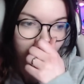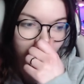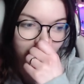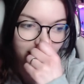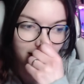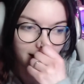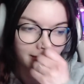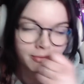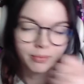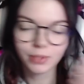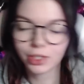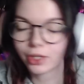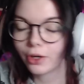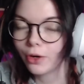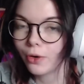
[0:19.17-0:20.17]
Um,
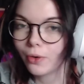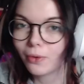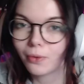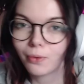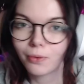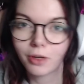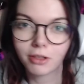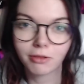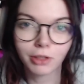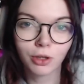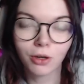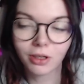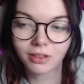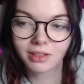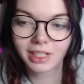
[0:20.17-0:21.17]
so we're
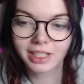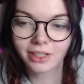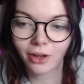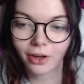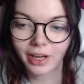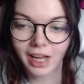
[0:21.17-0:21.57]
recording this now.